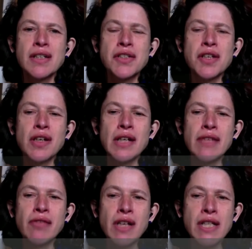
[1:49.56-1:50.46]
Joeli
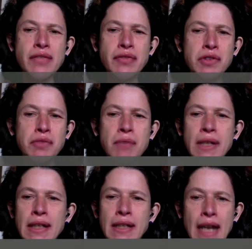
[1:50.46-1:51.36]
writes for
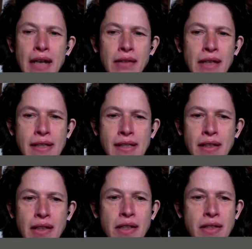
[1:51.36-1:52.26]
many outlets,
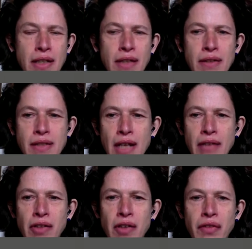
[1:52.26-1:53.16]
including The
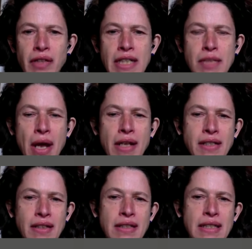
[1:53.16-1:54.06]
Telegraph and The
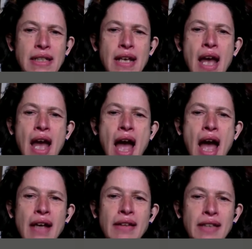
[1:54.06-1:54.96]
Independent,
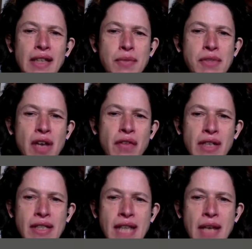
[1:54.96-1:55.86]
and The Observer
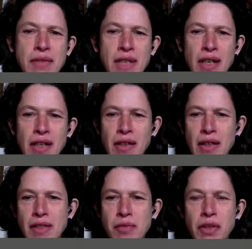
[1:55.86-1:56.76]
has named her
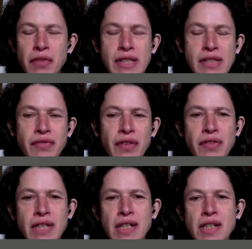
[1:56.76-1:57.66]
as one of its
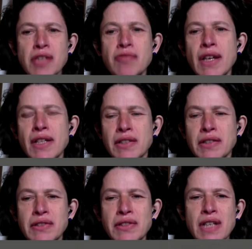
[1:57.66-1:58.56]
50 new
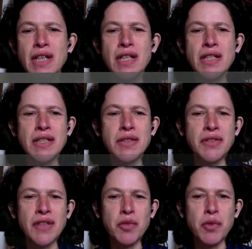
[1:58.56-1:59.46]
radicals. She's
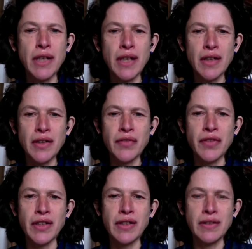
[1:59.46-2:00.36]
also the winner of
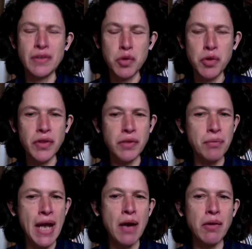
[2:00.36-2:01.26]
the Northern
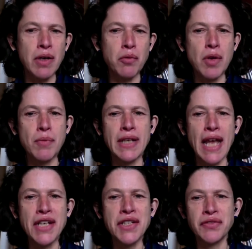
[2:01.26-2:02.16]
Power Women
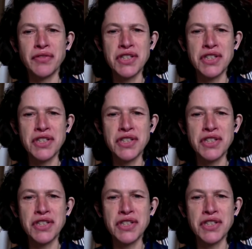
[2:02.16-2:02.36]
Agent for